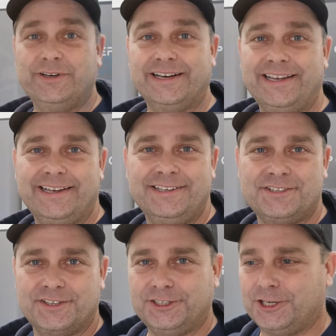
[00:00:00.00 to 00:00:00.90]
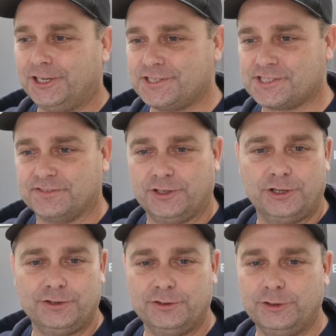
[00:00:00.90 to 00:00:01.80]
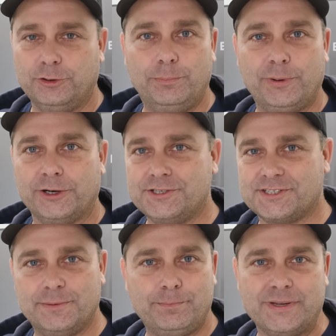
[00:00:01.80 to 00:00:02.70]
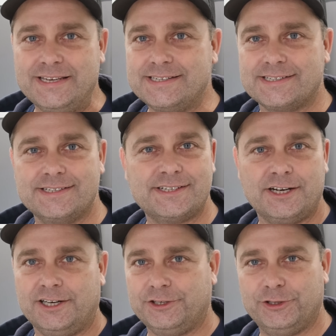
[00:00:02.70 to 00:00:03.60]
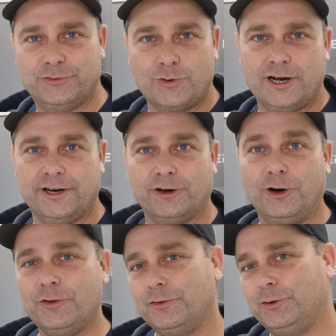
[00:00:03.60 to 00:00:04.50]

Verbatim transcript: I'm going to get into the costs of all the little parts and pieces, conduit and wire, all the